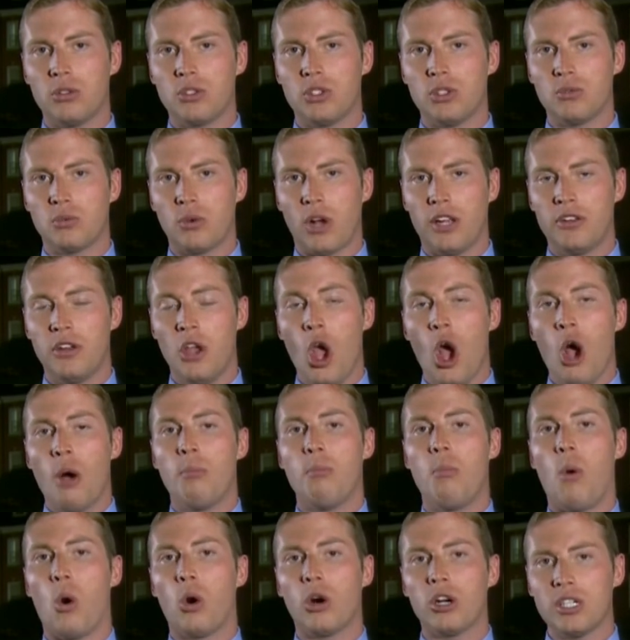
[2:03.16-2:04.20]
to run
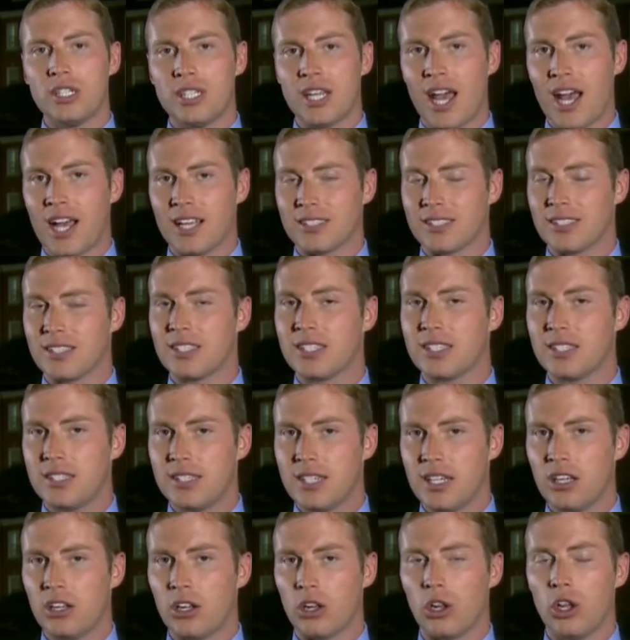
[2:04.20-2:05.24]
more tests,
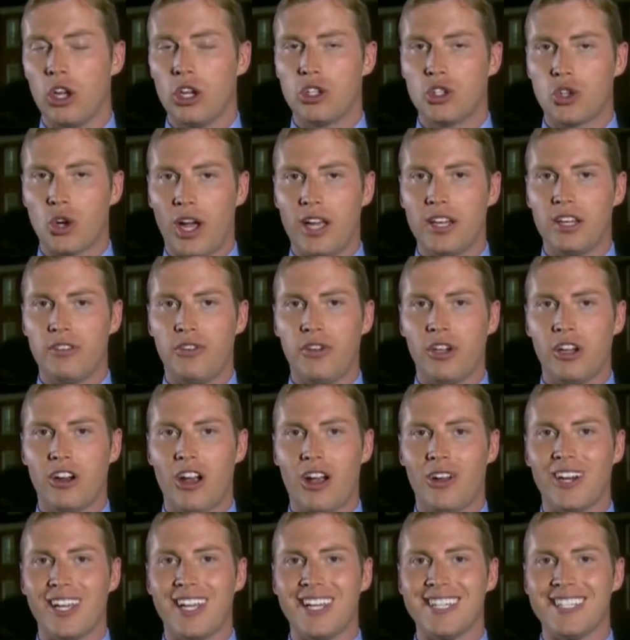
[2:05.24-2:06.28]
still trying to figure
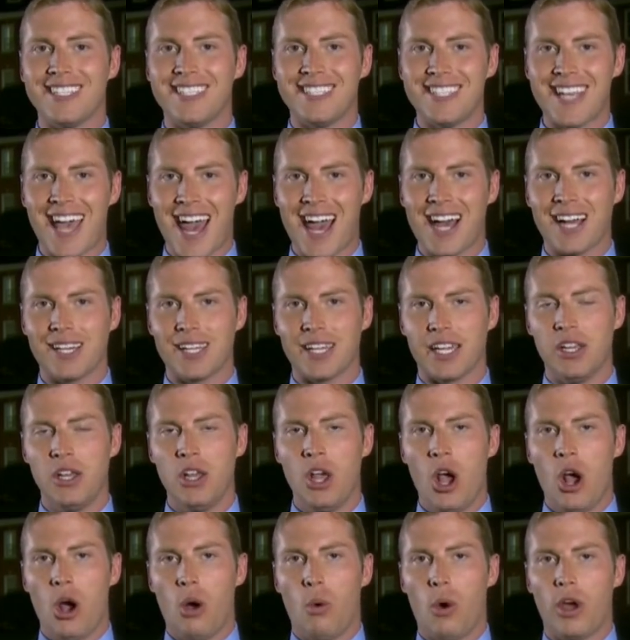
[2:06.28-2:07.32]
out exactly
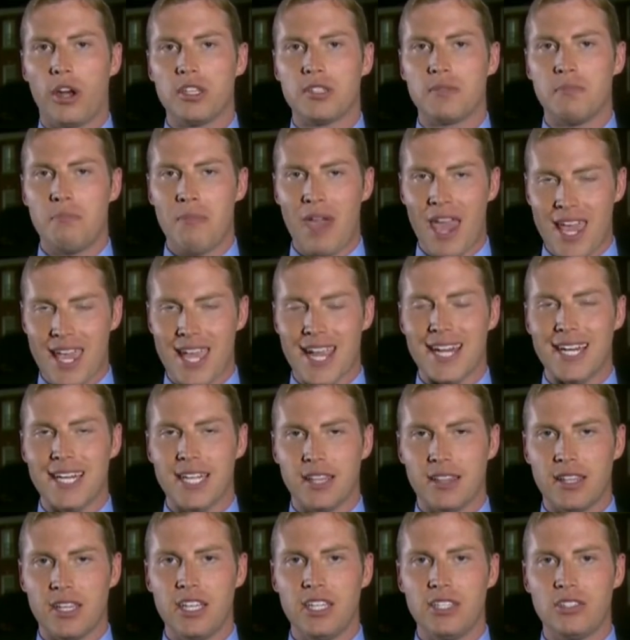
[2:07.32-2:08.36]
what is making
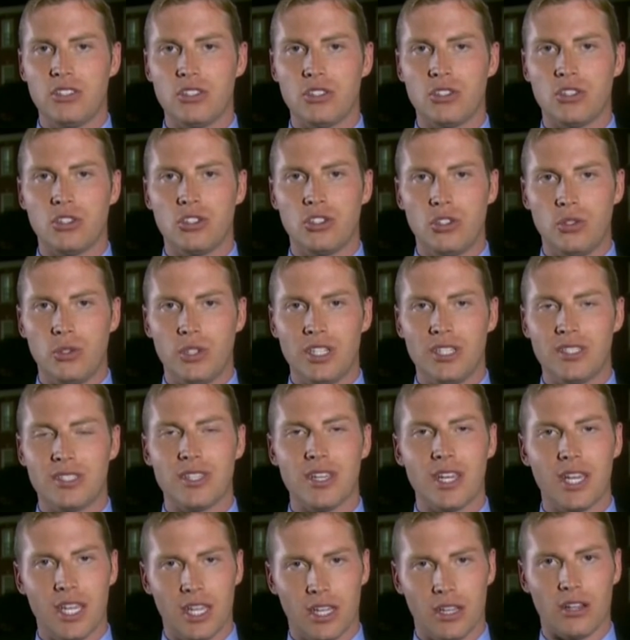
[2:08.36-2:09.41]
these students
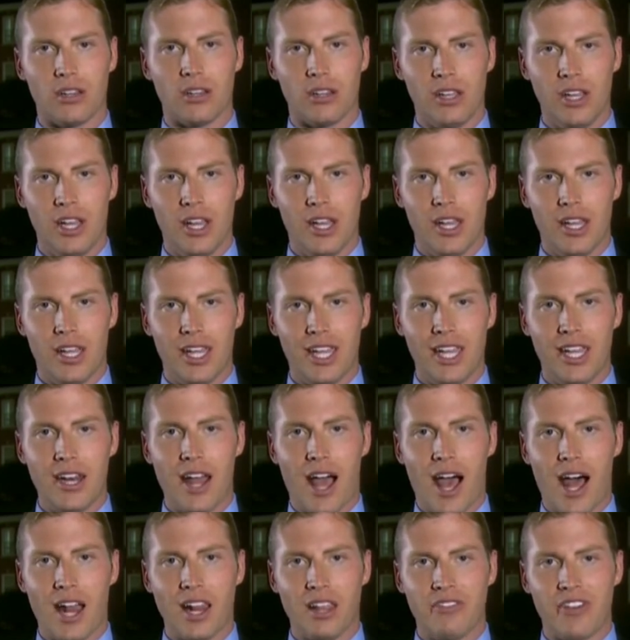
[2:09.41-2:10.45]
ill. In
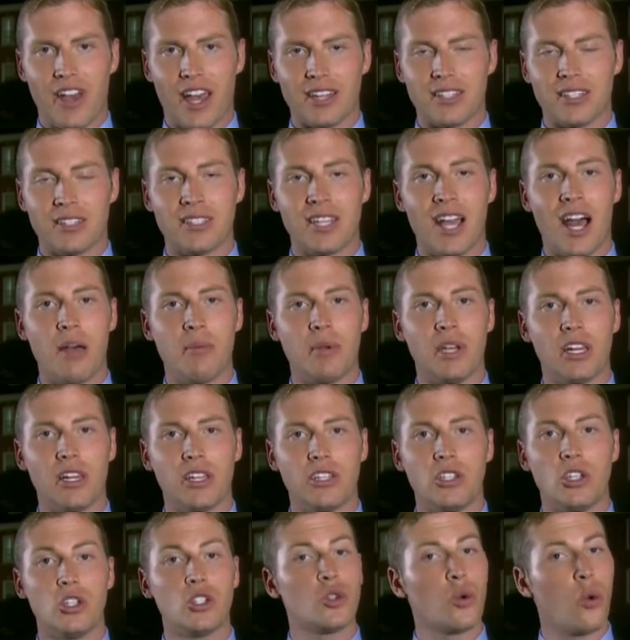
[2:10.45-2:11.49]
Olivet, Tom
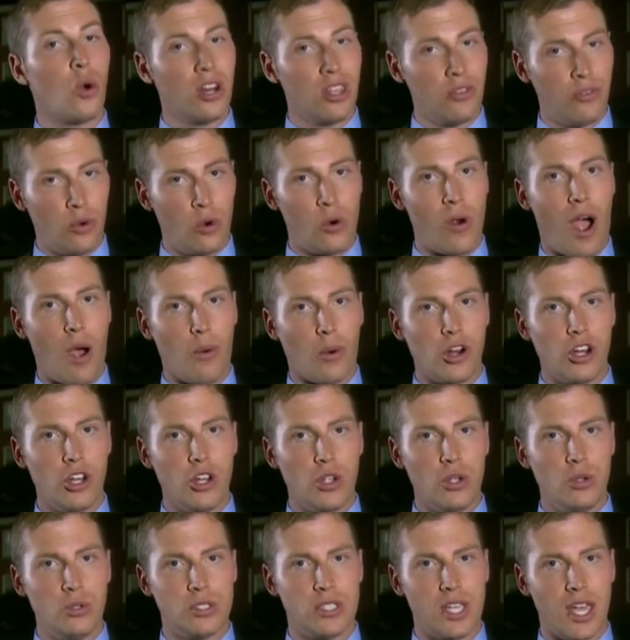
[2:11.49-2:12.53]
Hillen, 24 Hour
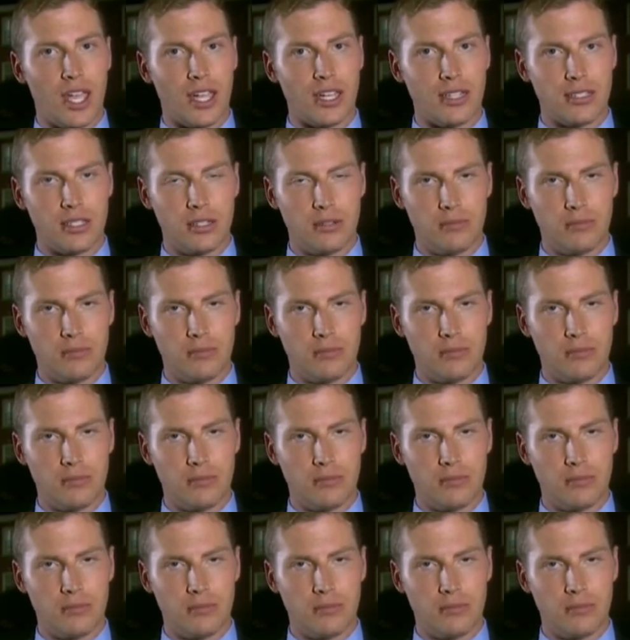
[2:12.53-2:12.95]
News 8.